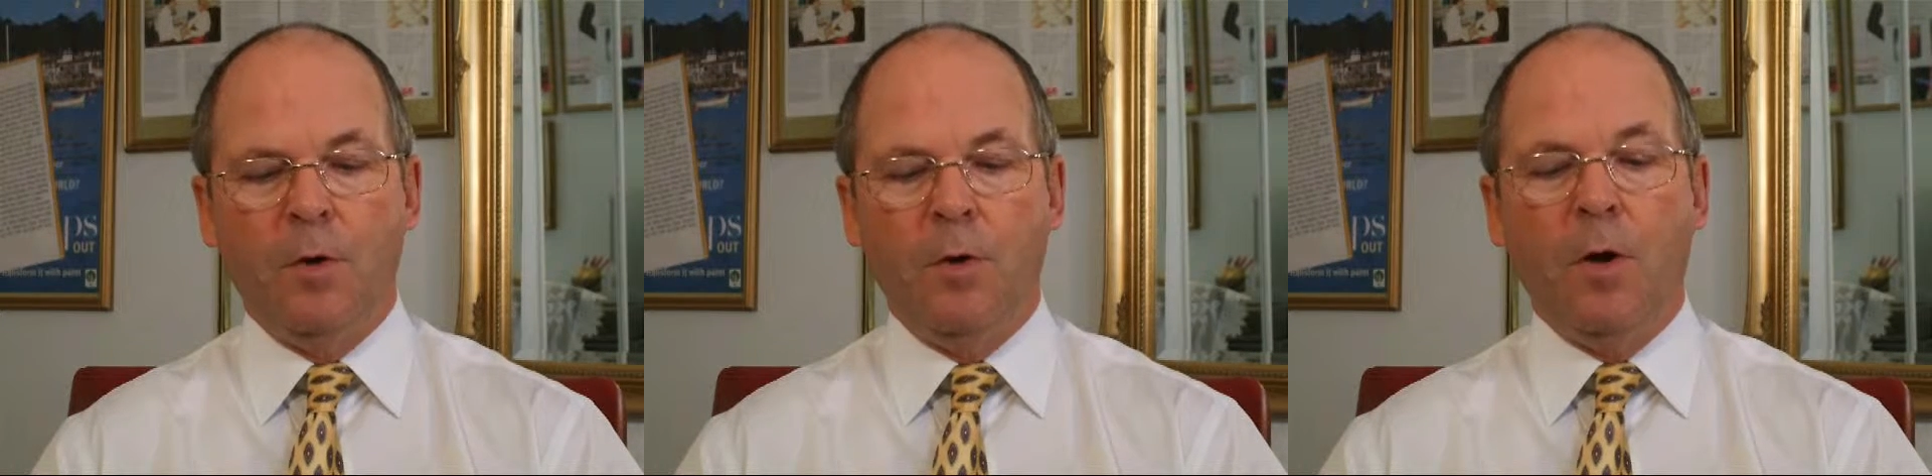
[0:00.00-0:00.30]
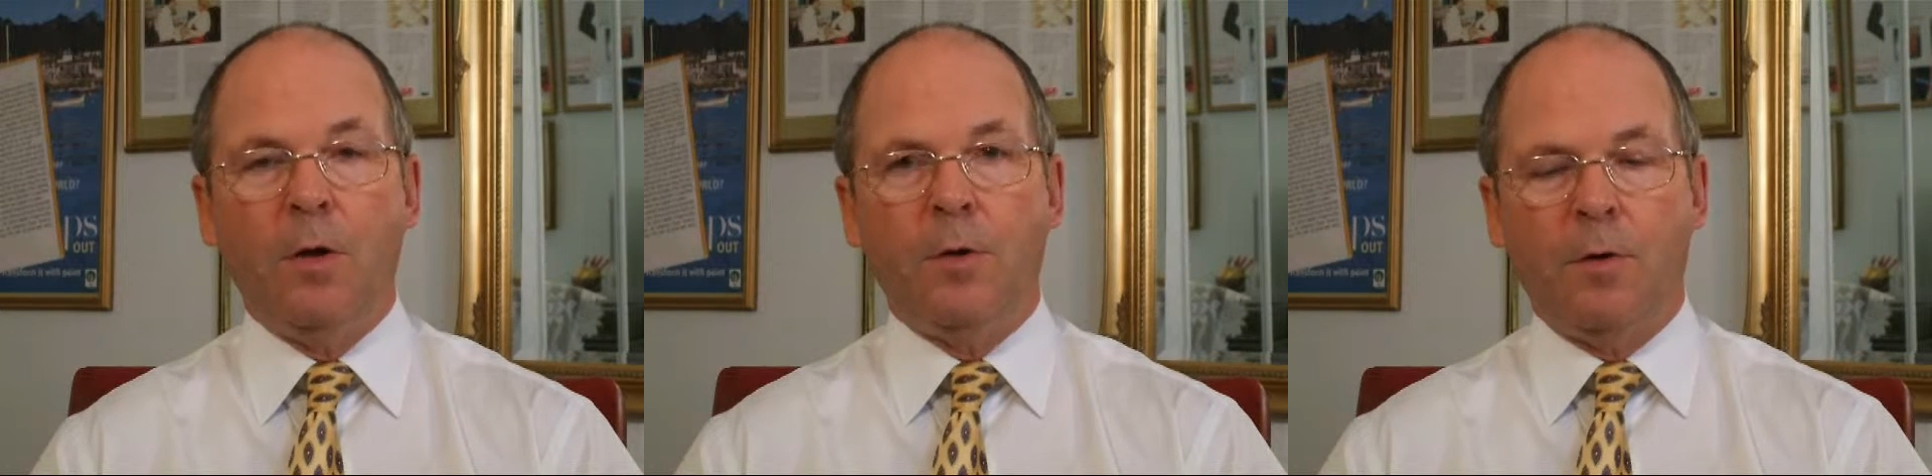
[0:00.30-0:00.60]
You're
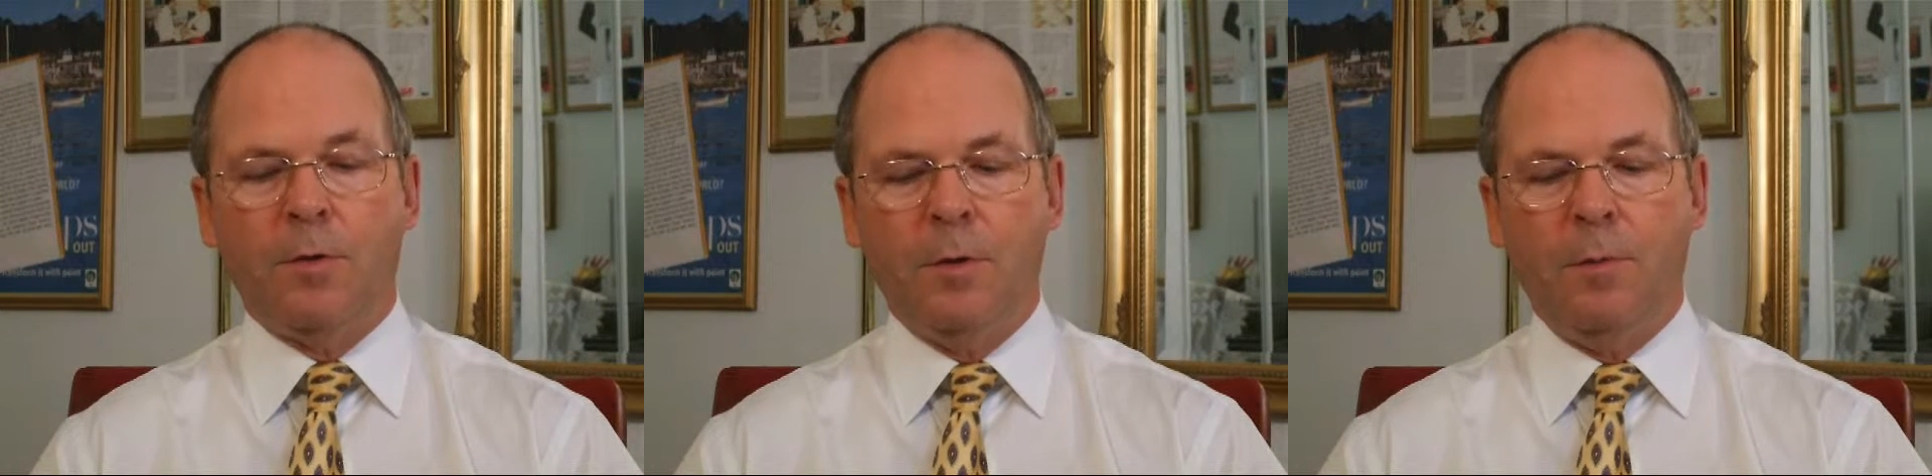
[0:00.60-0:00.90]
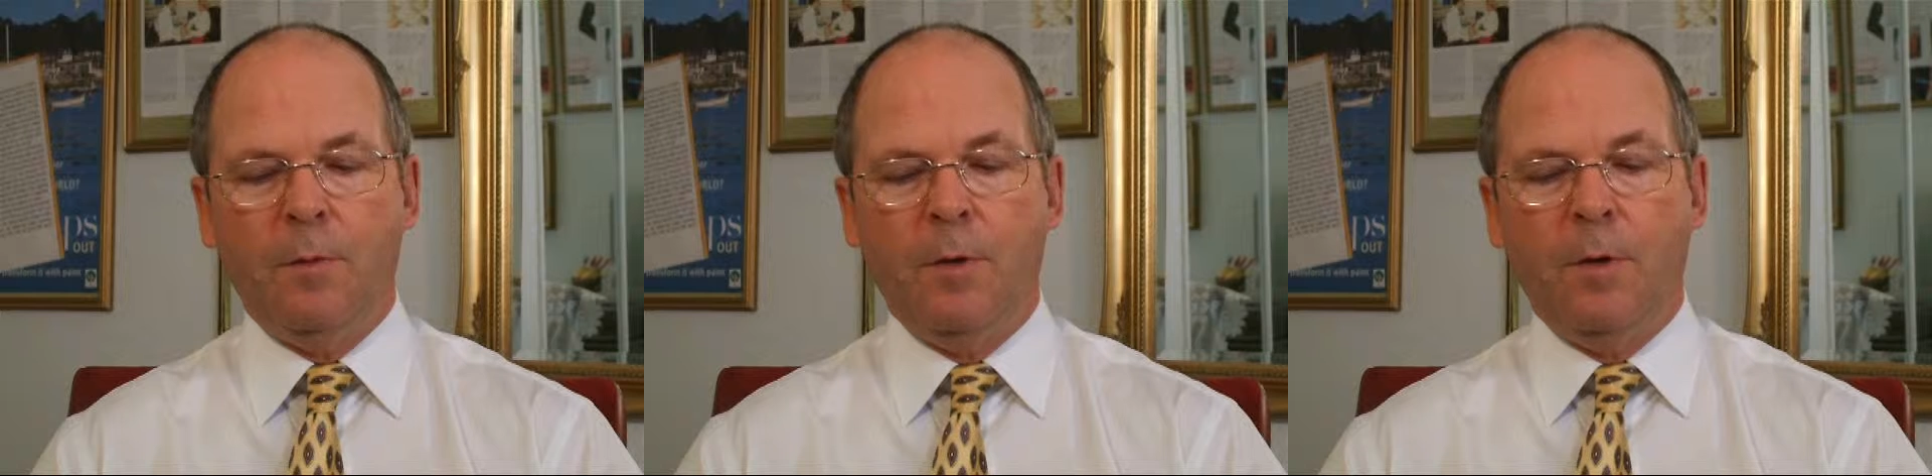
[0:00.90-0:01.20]
not a
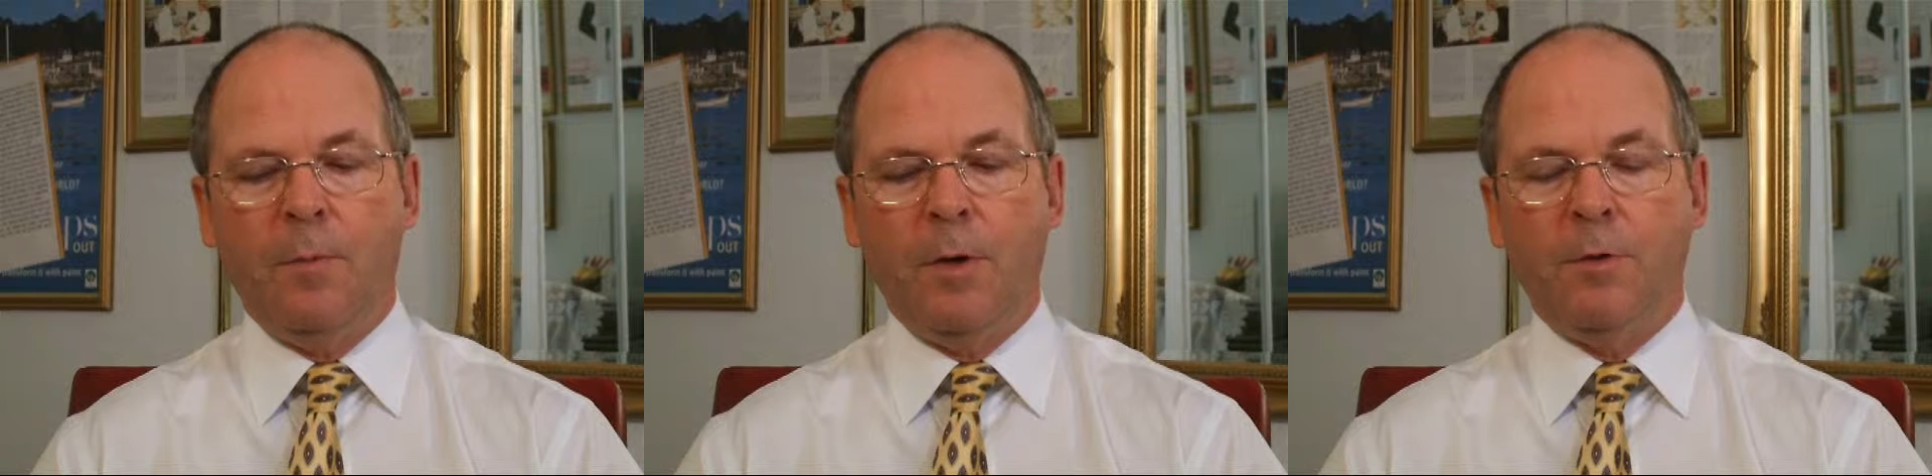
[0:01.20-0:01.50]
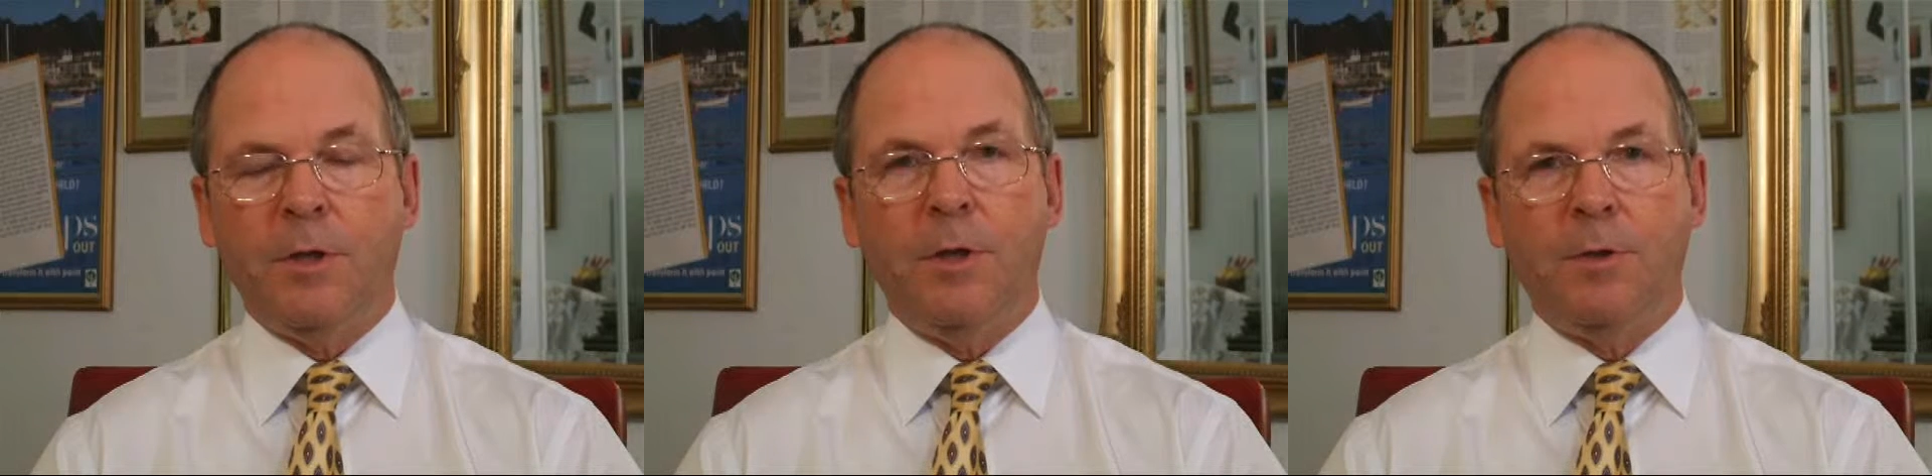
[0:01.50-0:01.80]
doctor,
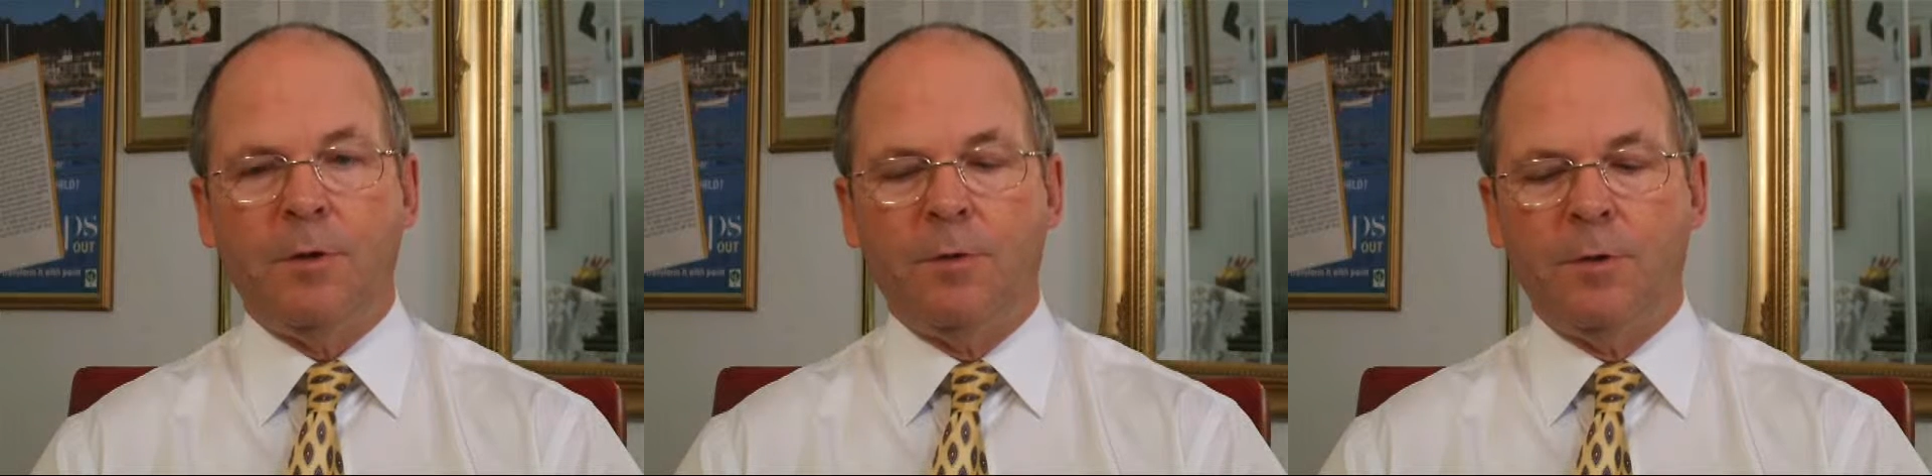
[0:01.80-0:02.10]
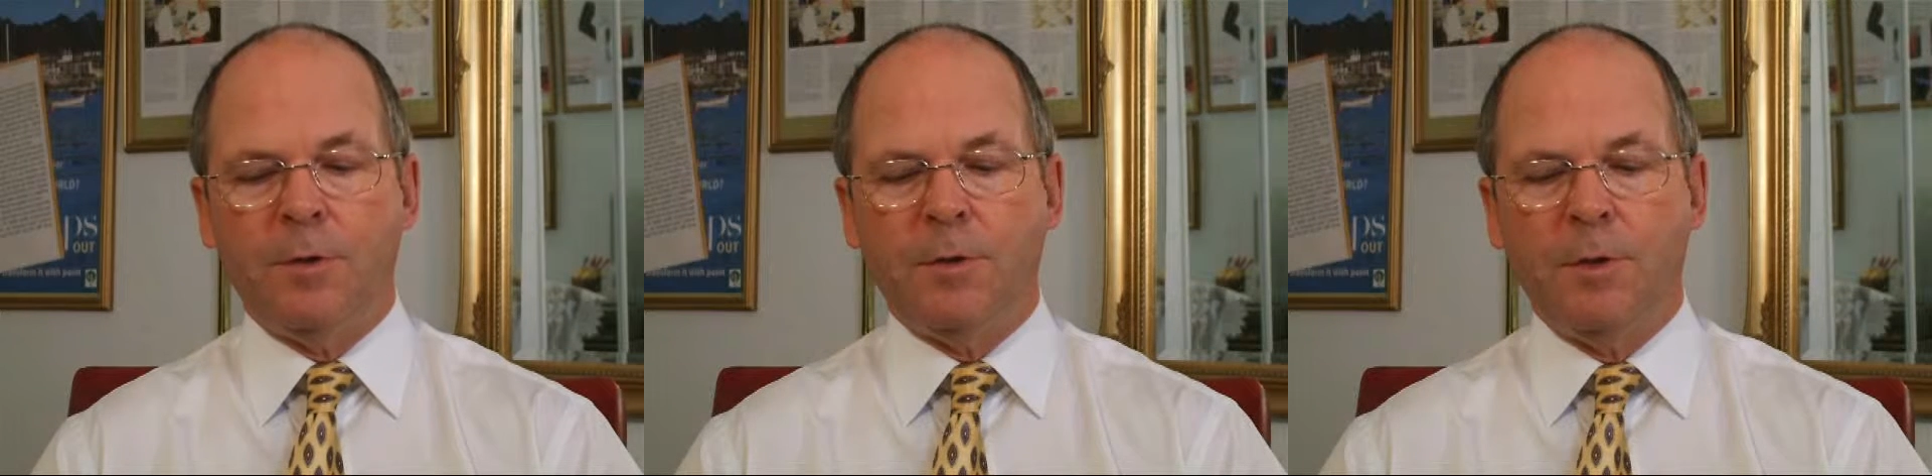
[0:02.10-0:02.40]
but you teach
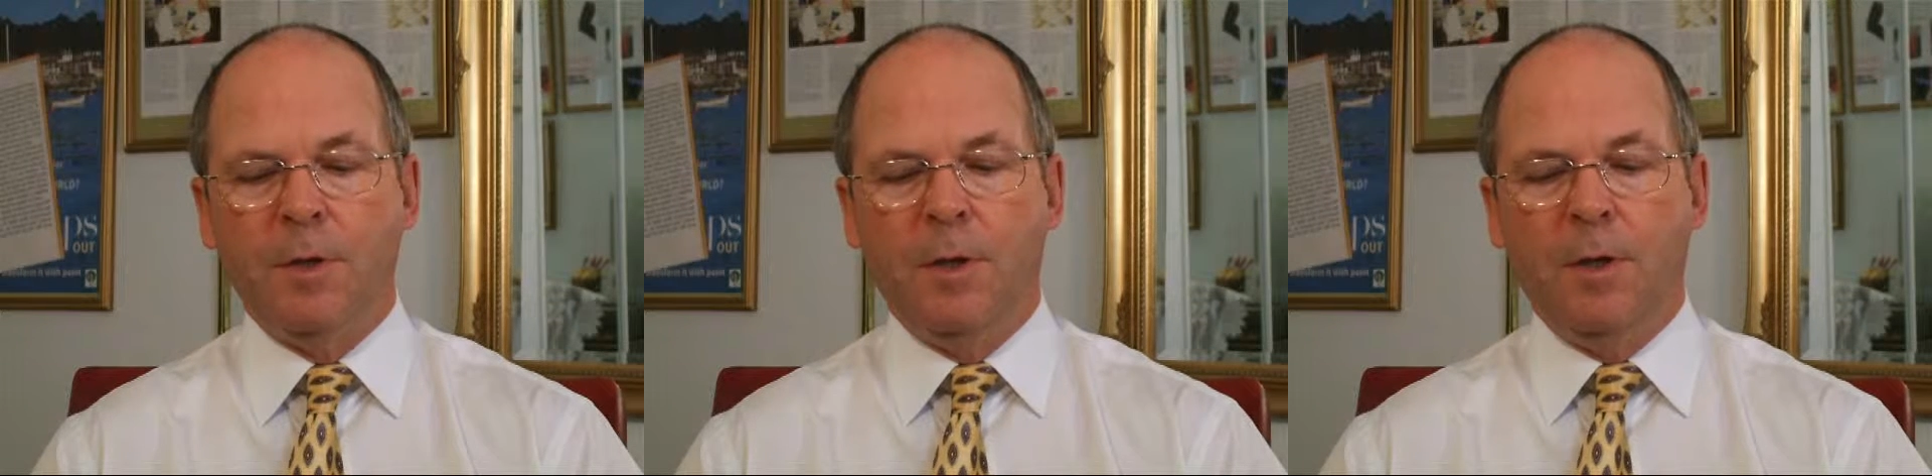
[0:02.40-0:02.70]
doctors,